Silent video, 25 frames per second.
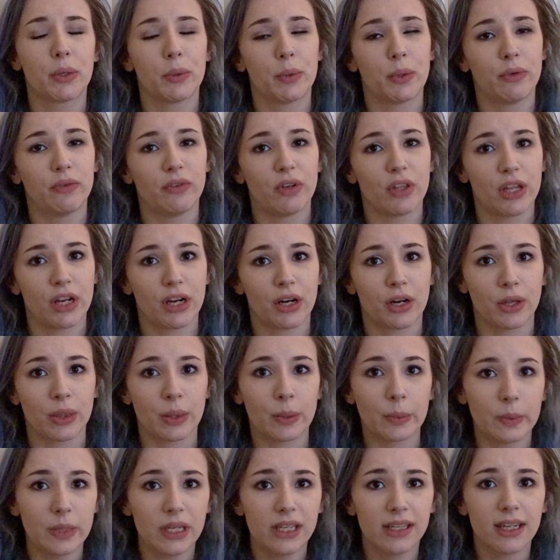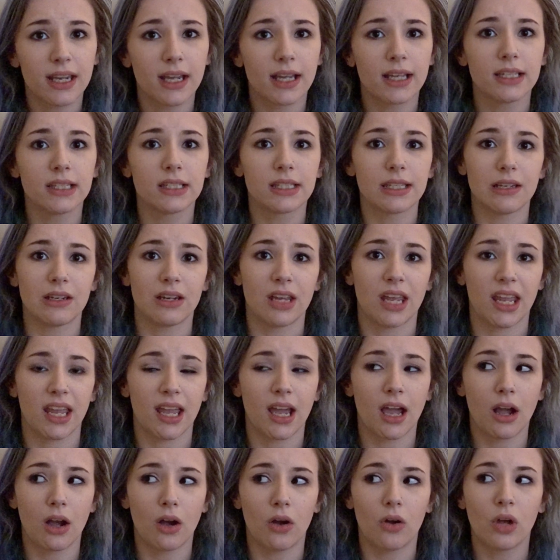go over there on the weekends and hang
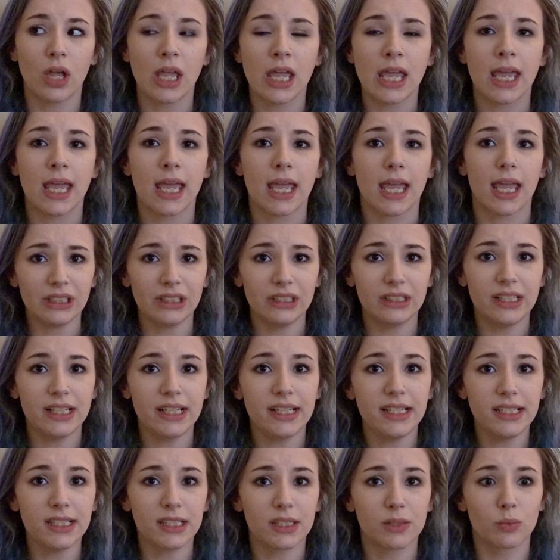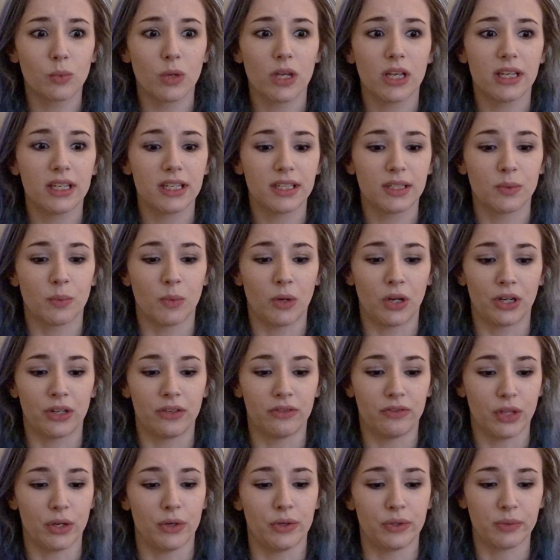out. This was one
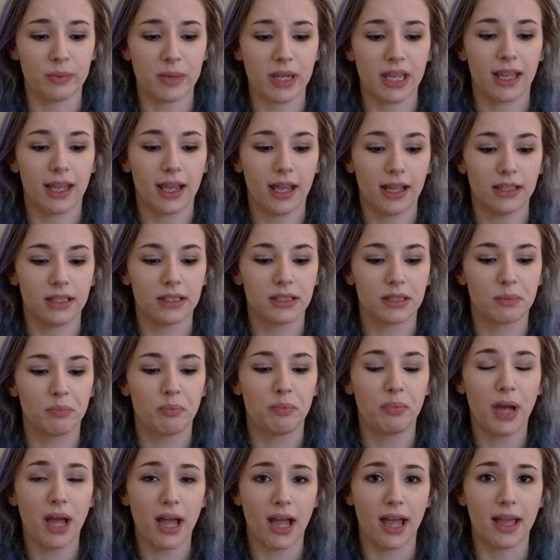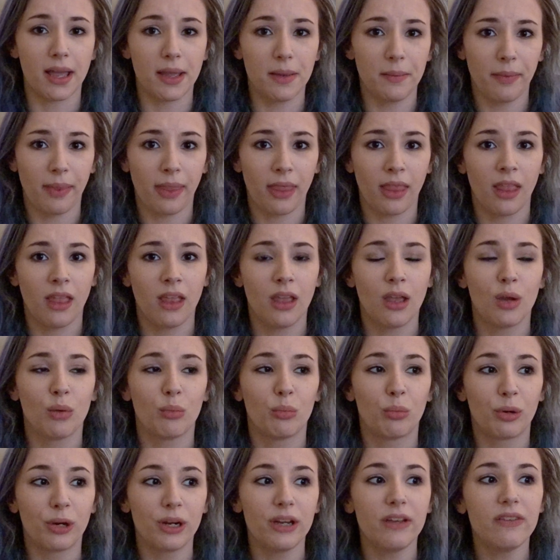of those weekends, but
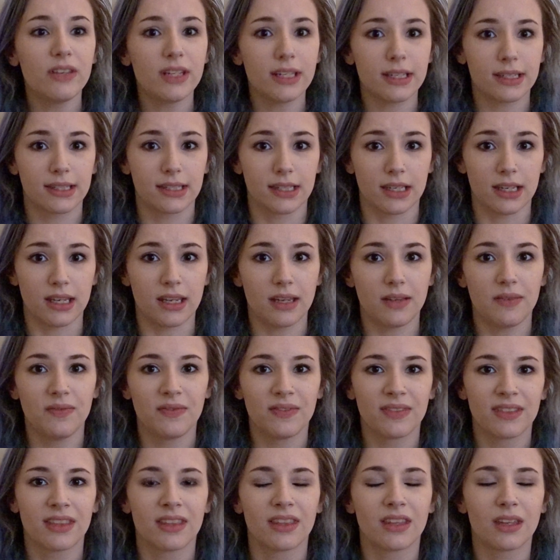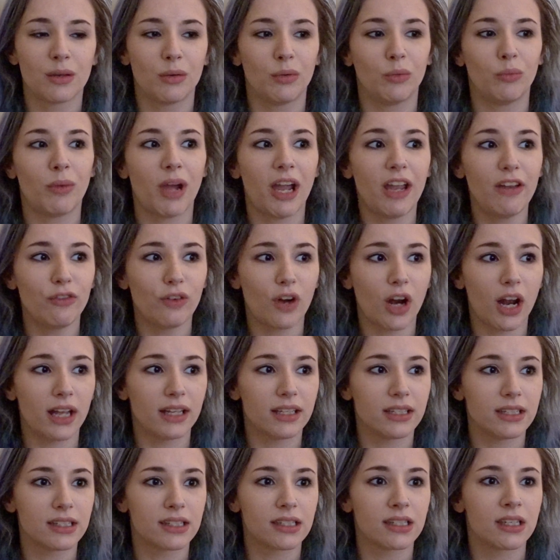previously, my
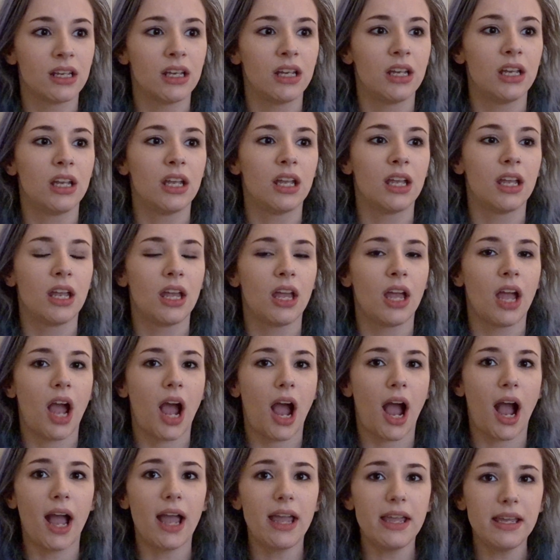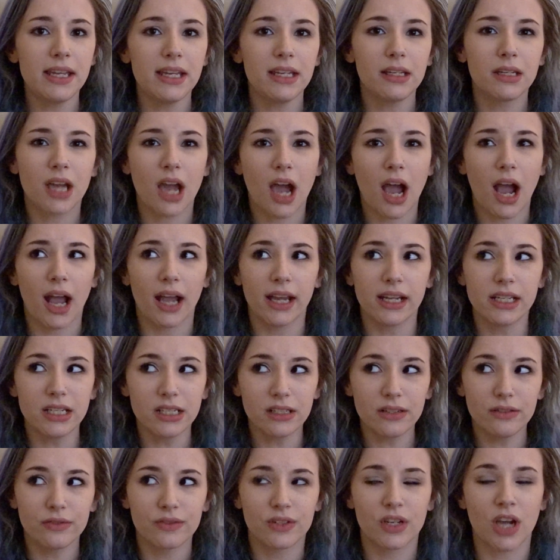friends, I had kind
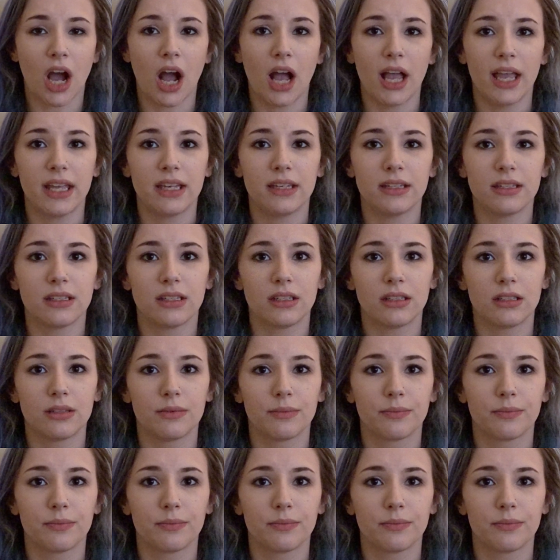of gotten